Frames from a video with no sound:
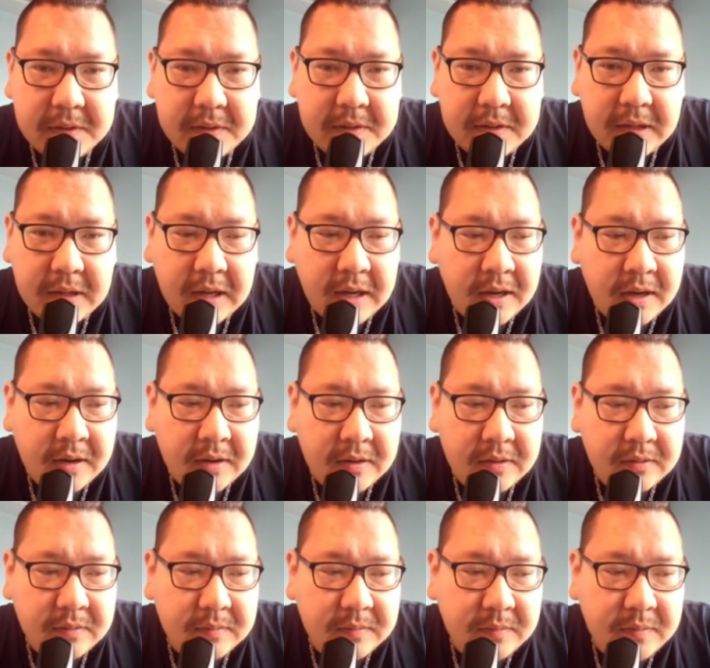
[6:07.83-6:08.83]

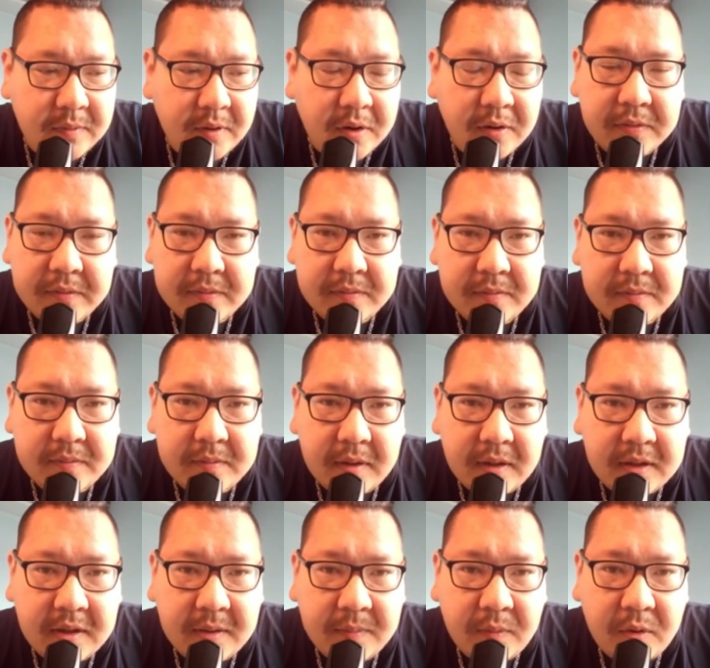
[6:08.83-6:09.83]
how, you know,
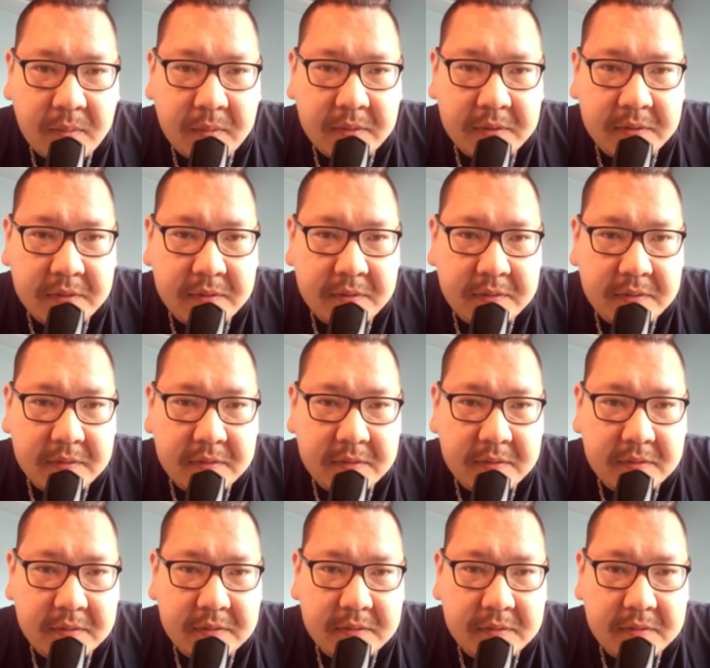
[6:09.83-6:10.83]
at the moment
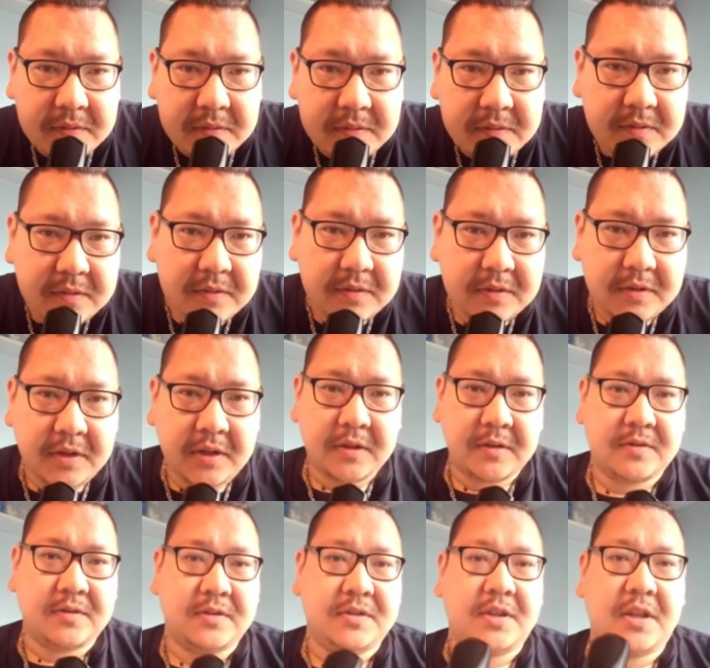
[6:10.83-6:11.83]
he
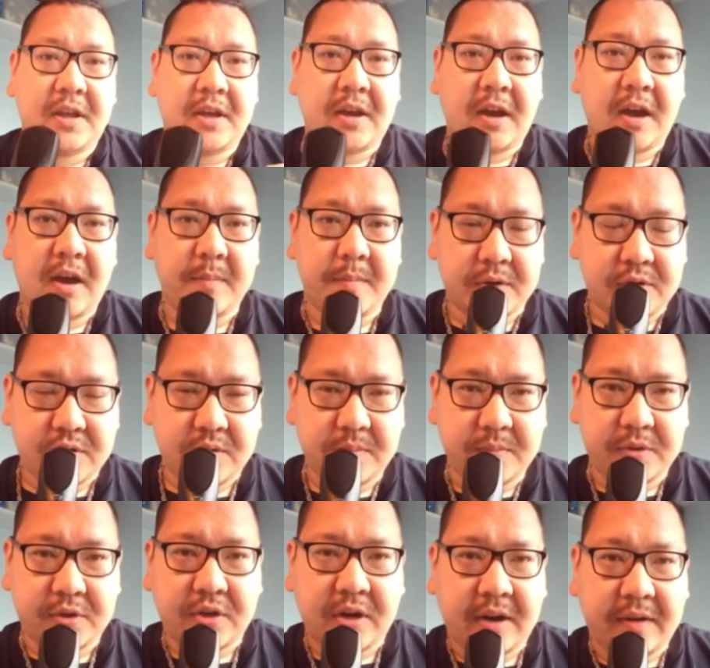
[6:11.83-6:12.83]
doesn't think comics should
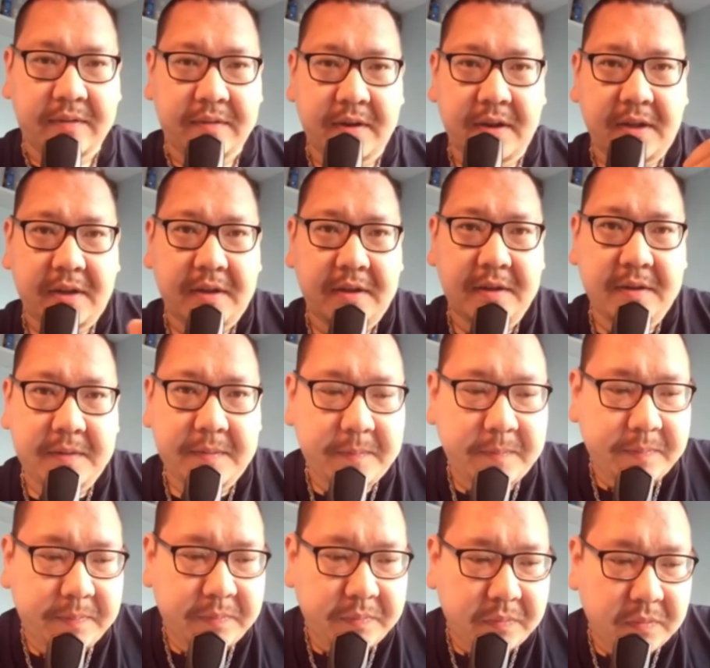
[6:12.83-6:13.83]
be traveling,
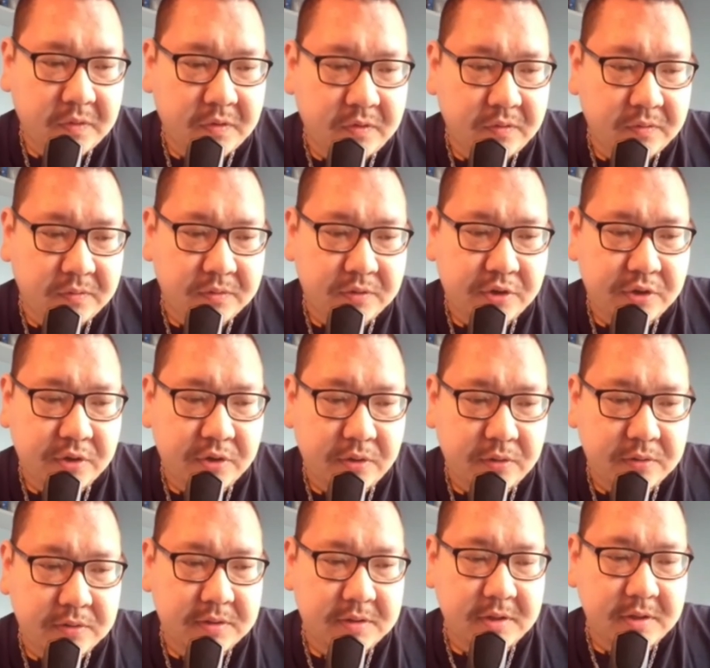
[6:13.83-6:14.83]
doing
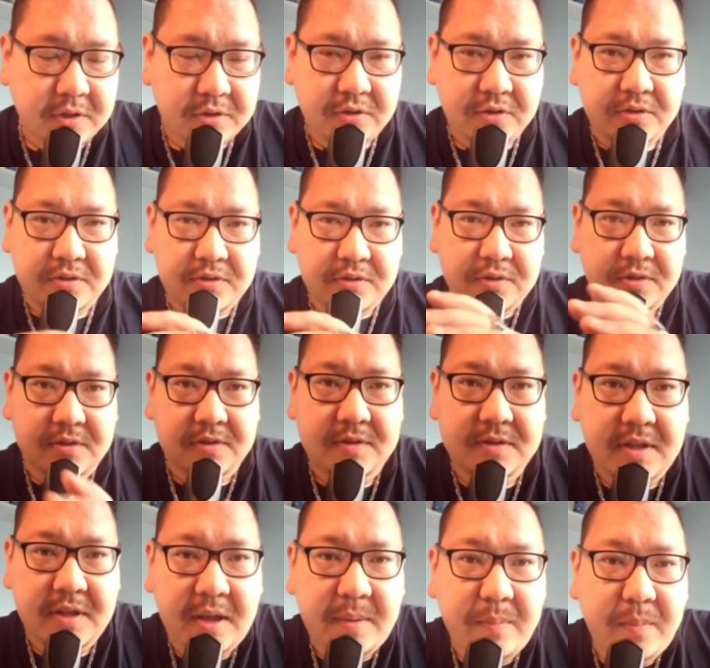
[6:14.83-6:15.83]
shows. They should just
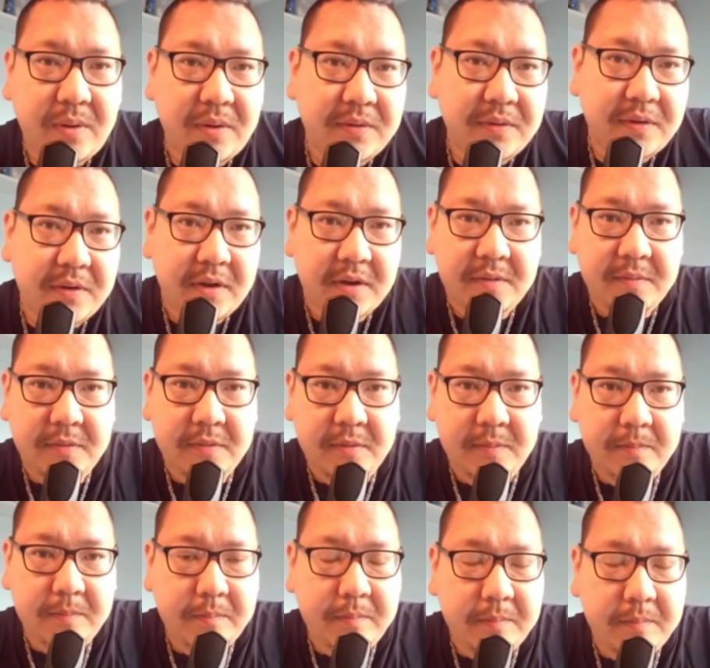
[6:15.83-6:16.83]
stay put and
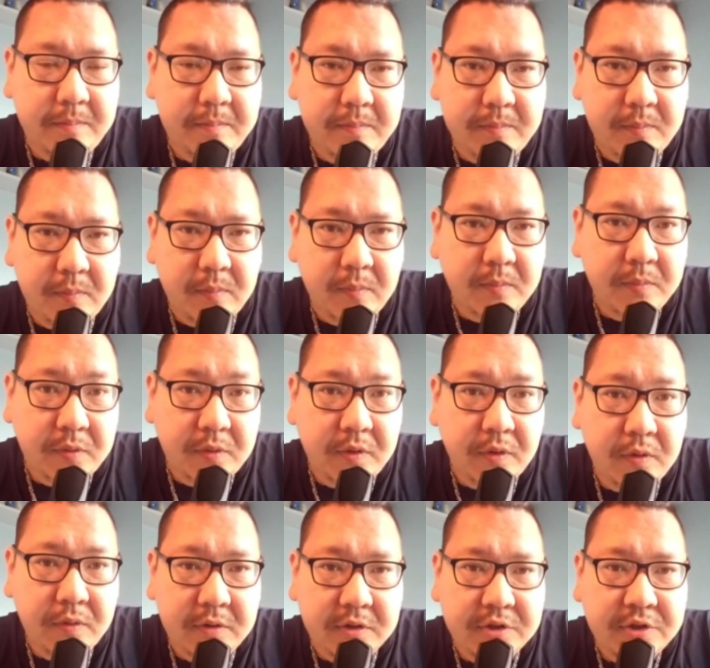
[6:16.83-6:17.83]

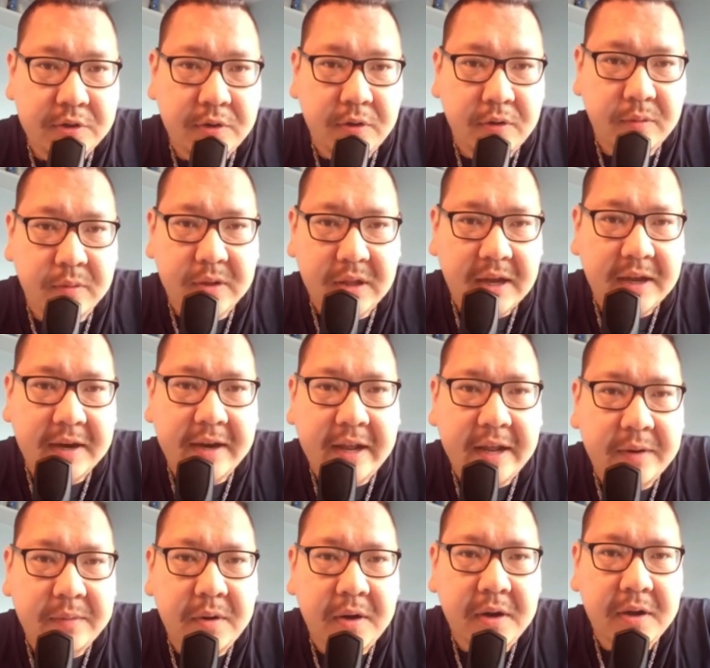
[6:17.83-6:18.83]
do a show with like a
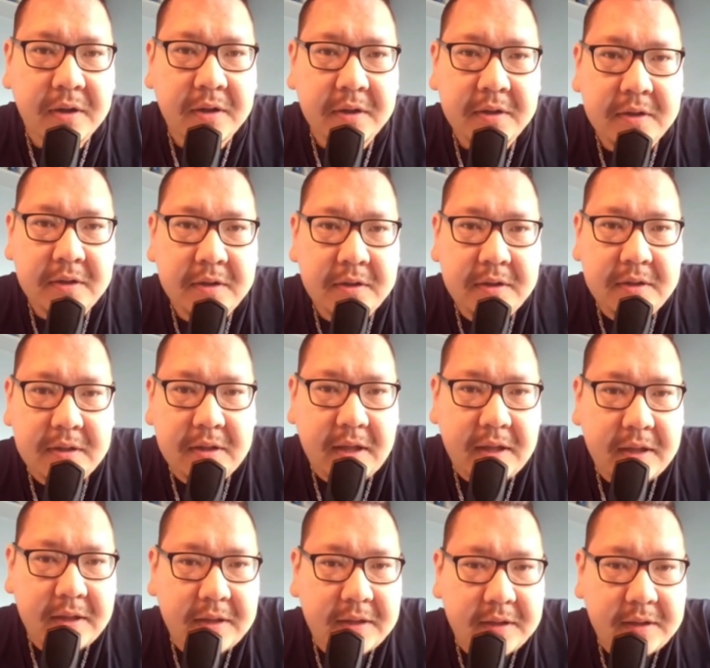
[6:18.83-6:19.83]
network
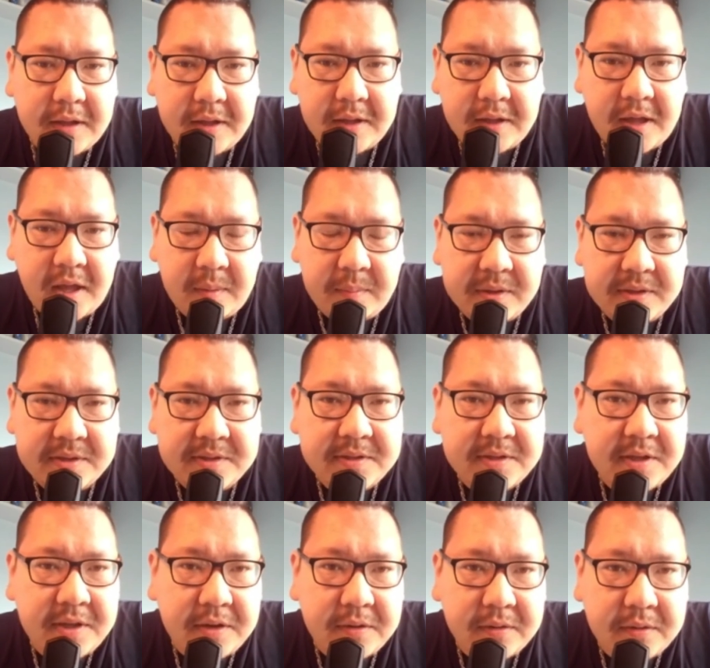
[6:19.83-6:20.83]
like
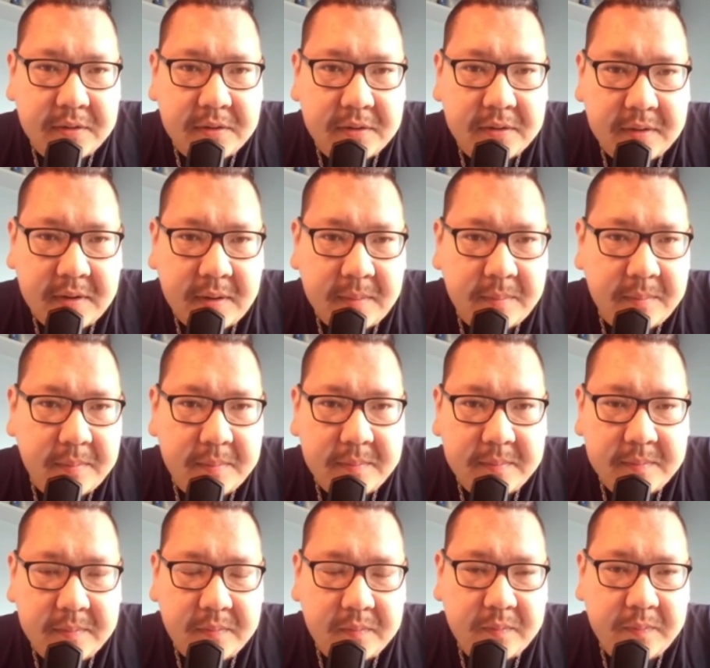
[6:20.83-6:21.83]
ABC or
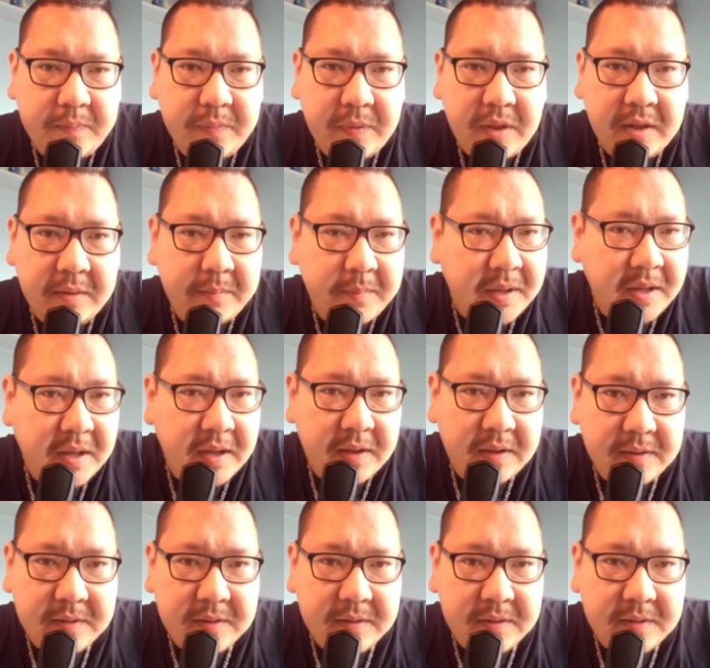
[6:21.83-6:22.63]
NBC,